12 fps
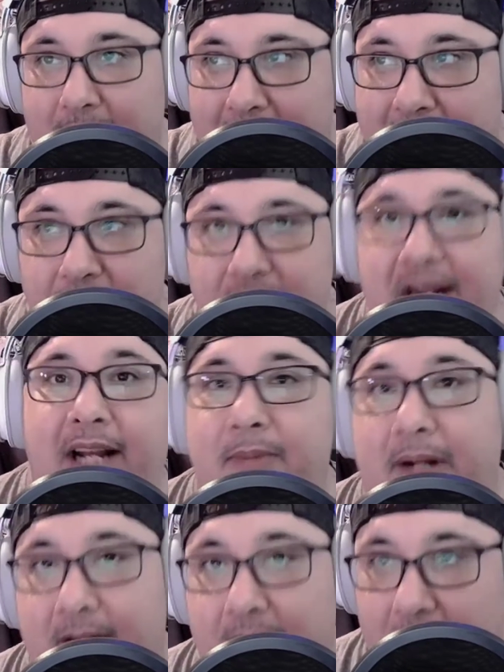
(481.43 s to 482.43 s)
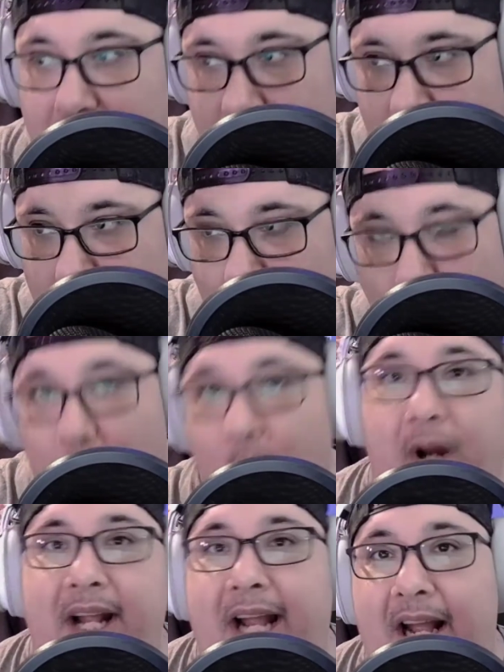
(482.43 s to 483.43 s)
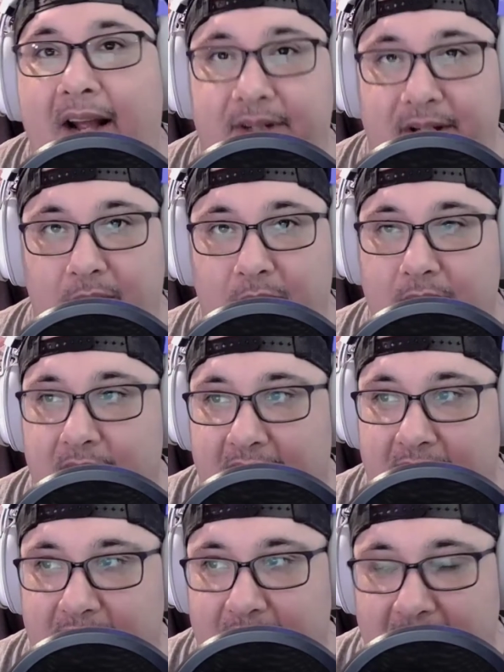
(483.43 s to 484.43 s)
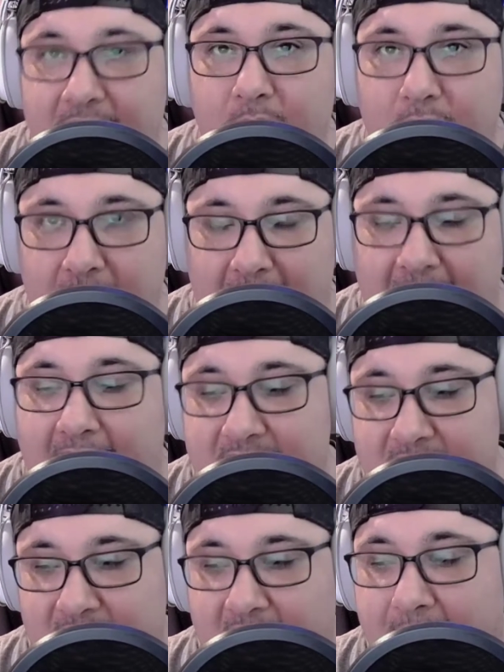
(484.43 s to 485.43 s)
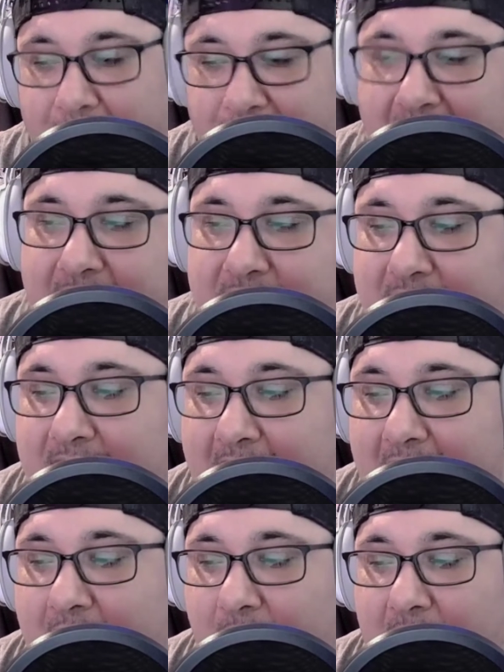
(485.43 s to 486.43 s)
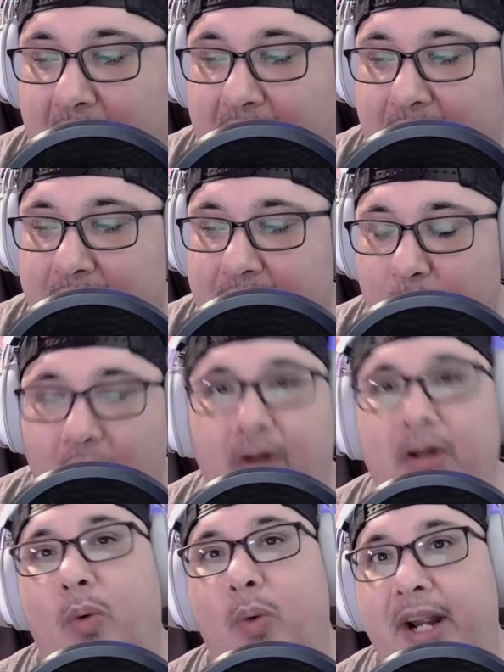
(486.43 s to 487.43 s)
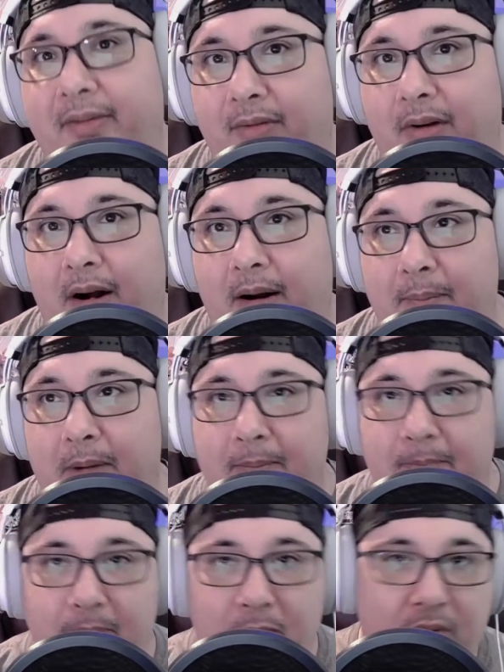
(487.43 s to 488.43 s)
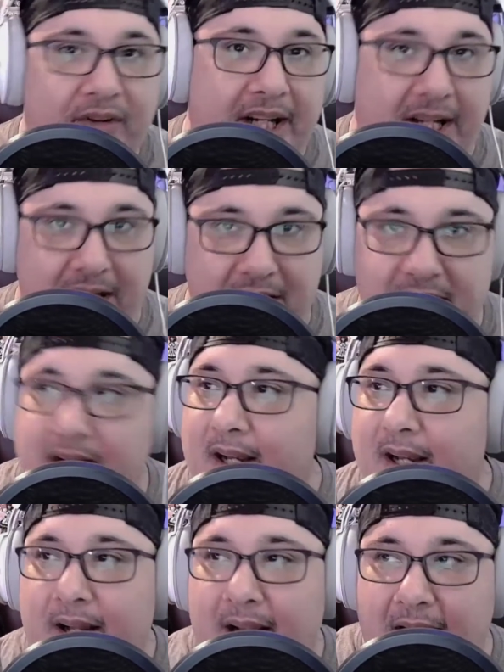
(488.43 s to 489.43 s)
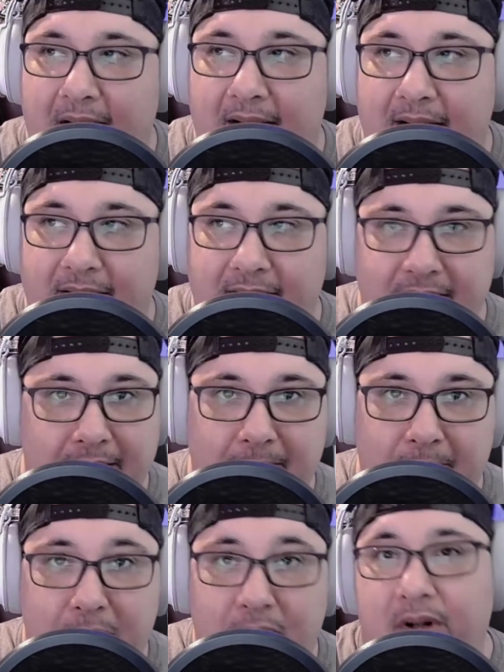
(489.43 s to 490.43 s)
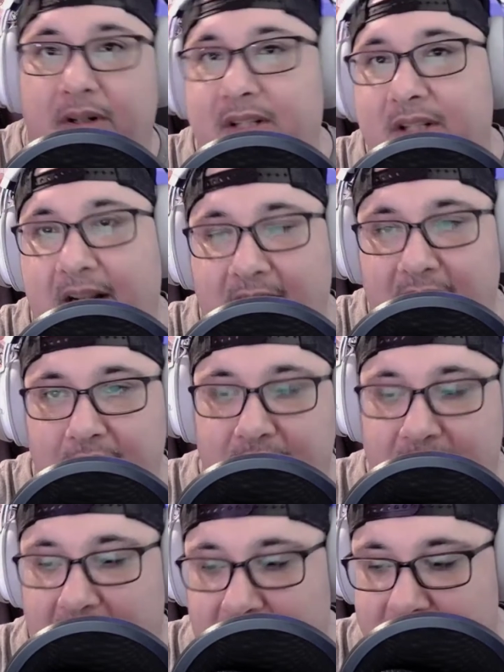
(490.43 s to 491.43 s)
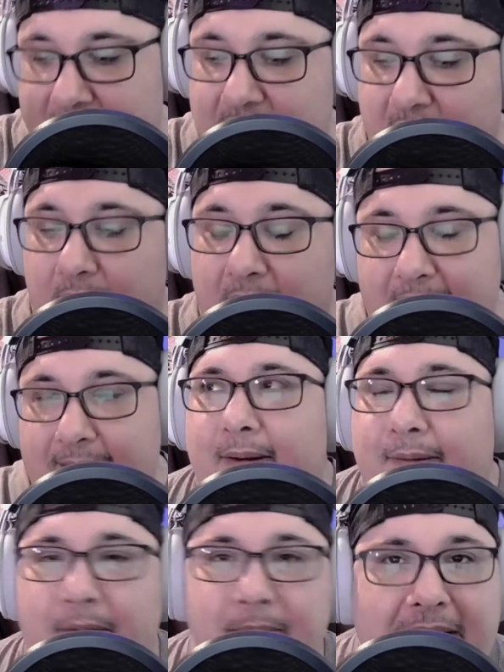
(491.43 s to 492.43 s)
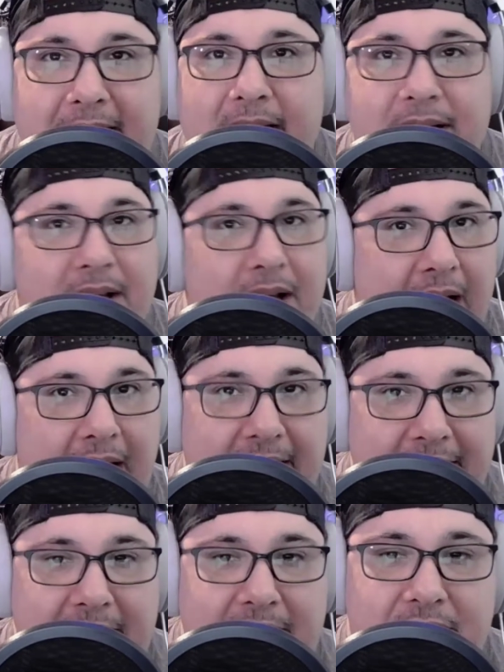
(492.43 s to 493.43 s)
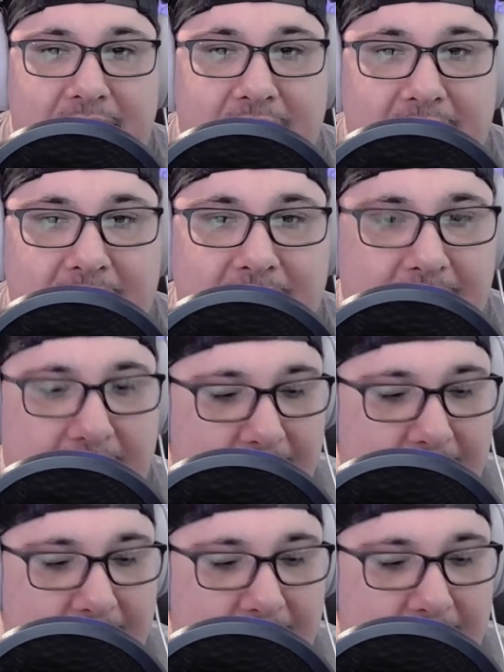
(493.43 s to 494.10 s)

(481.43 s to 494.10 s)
entertainment, what have you. It has affected how I walk away from movies and books and other things. So for me, it's a lot easier